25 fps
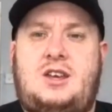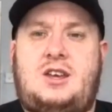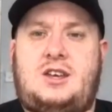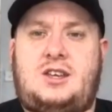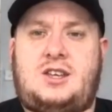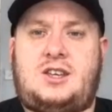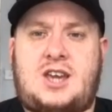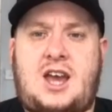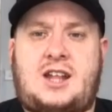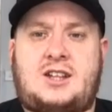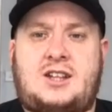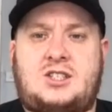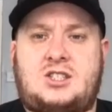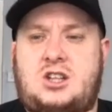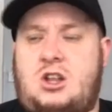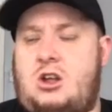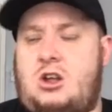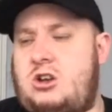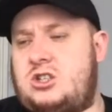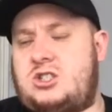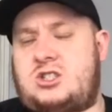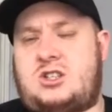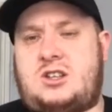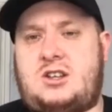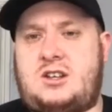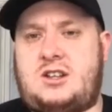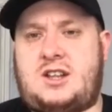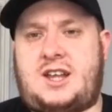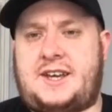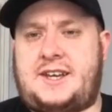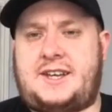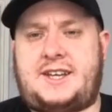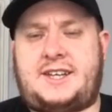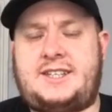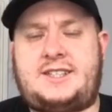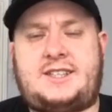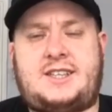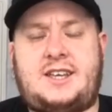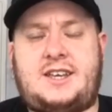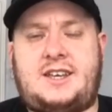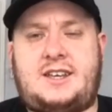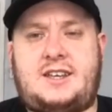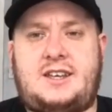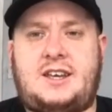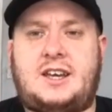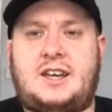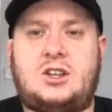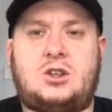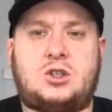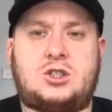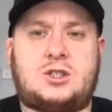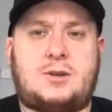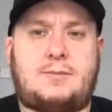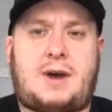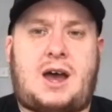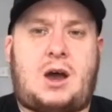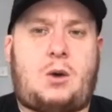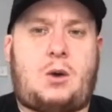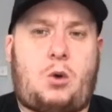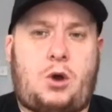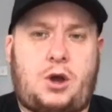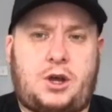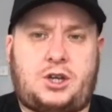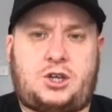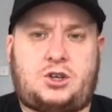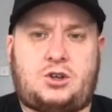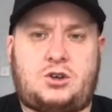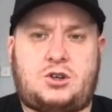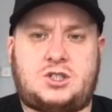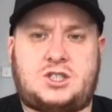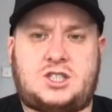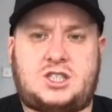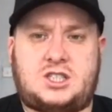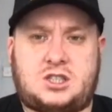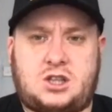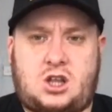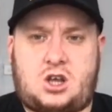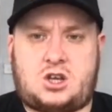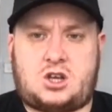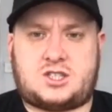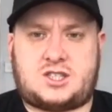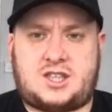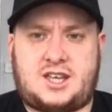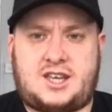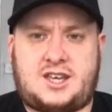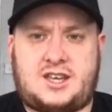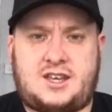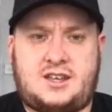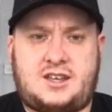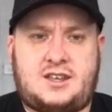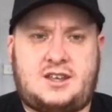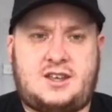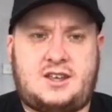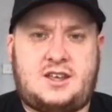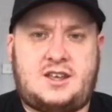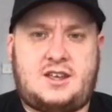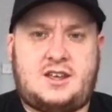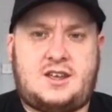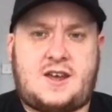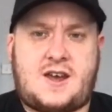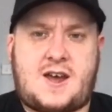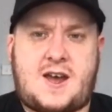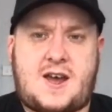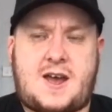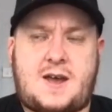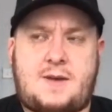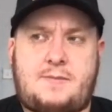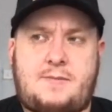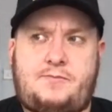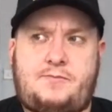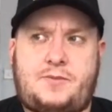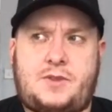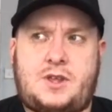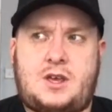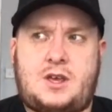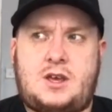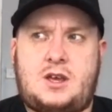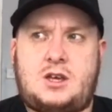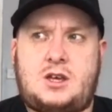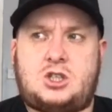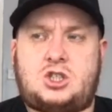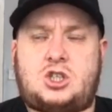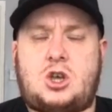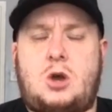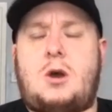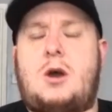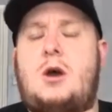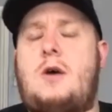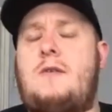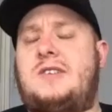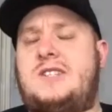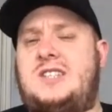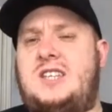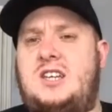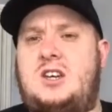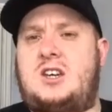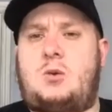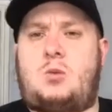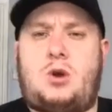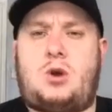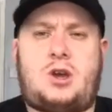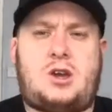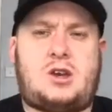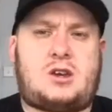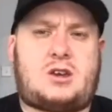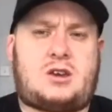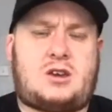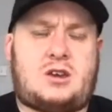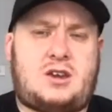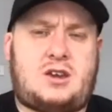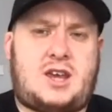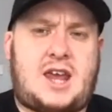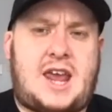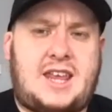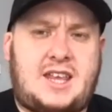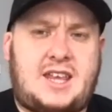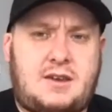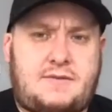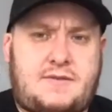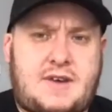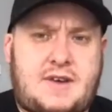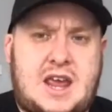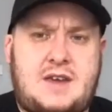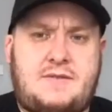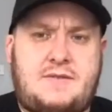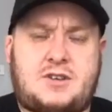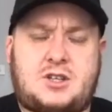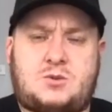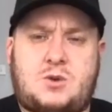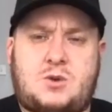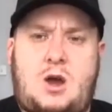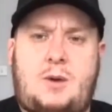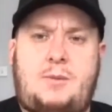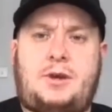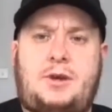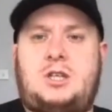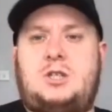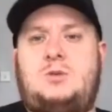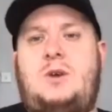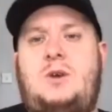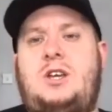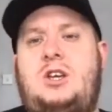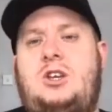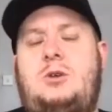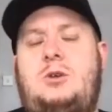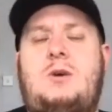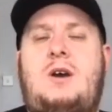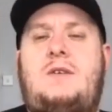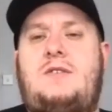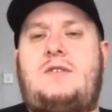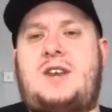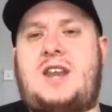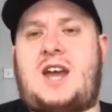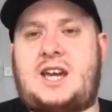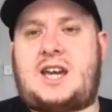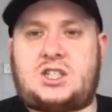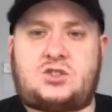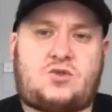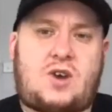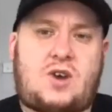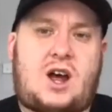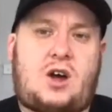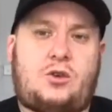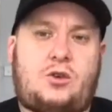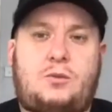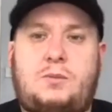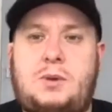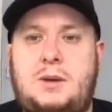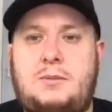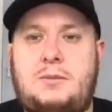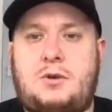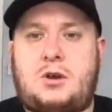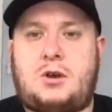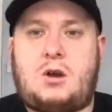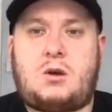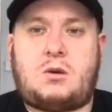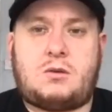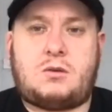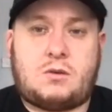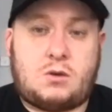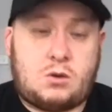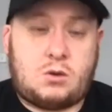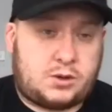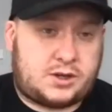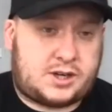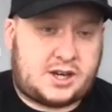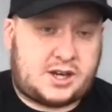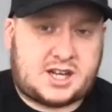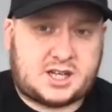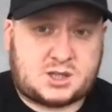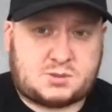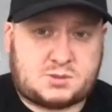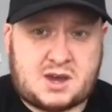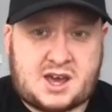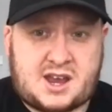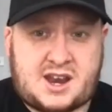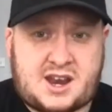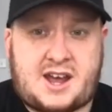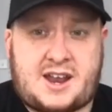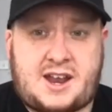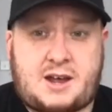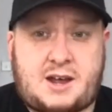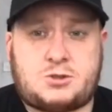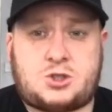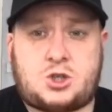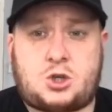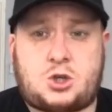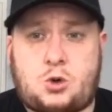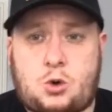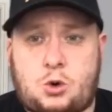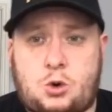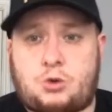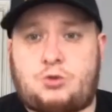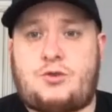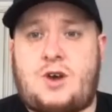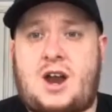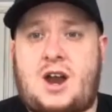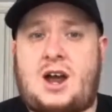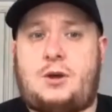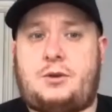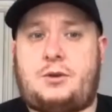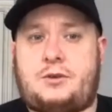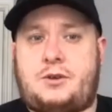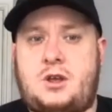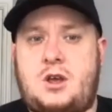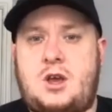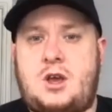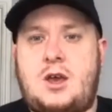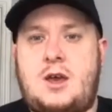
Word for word: Jan's lost. Like it, it doesn't matter yeah. what he does, he's lost here. Um, so obviously, it can work in your favour as well because when you do have a nice round, people go, "Oh, didn't expect that. That was a good round."